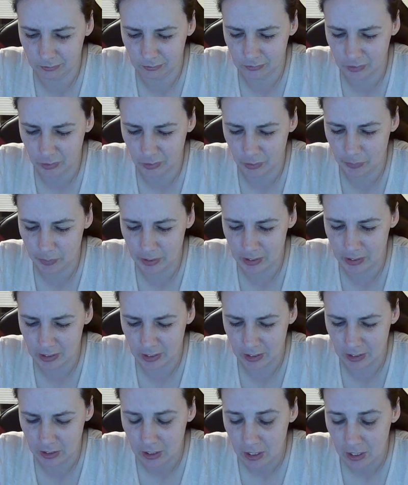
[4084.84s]
Where was
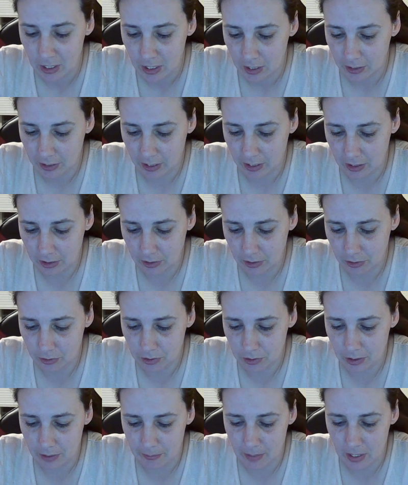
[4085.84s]
that? They used
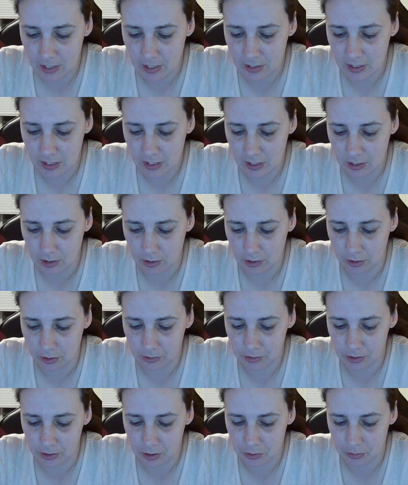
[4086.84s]
domestic
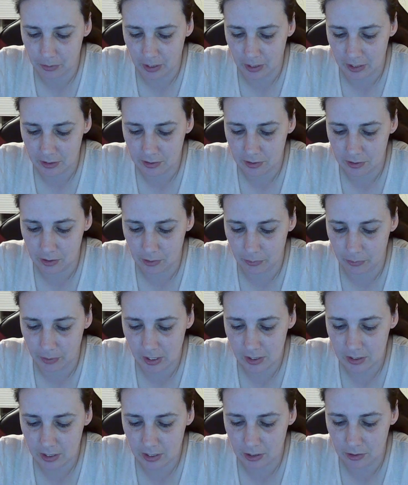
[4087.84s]
glutinous rice, the
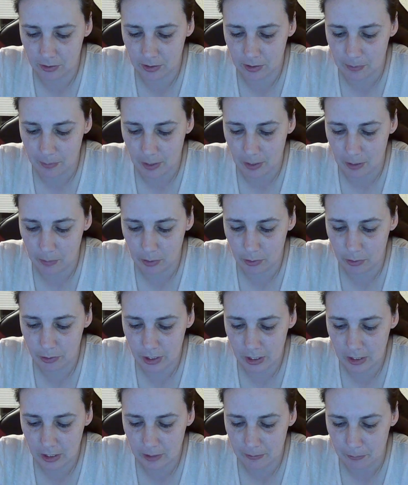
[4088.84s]
rice they used to make
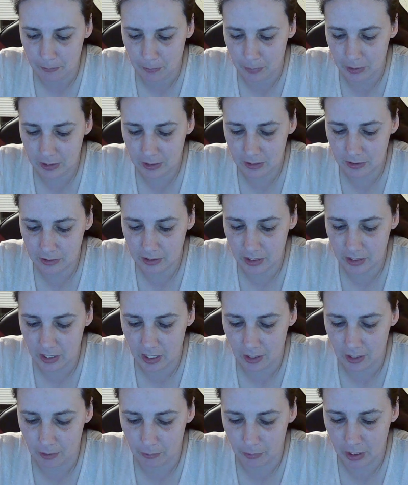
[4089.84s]
mochi, beans
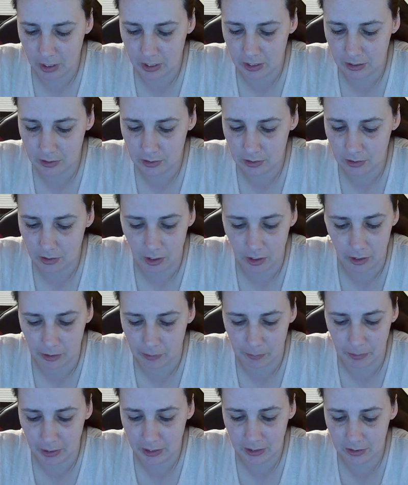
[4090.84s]

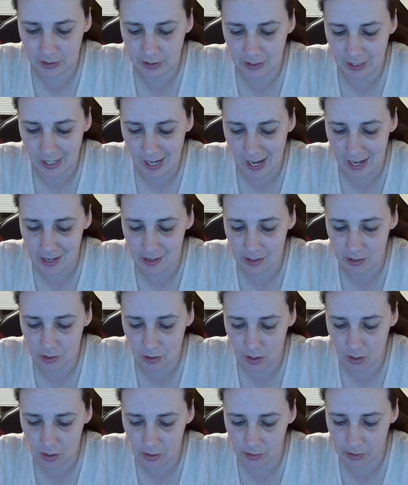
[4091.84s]
and
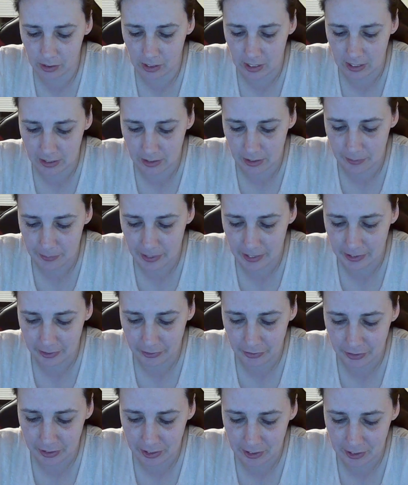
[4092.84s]
salt as their main
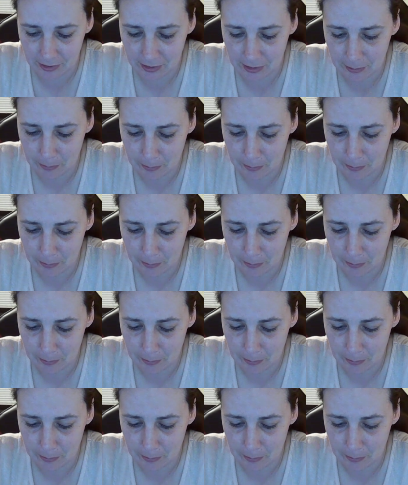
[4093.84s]
ingredients.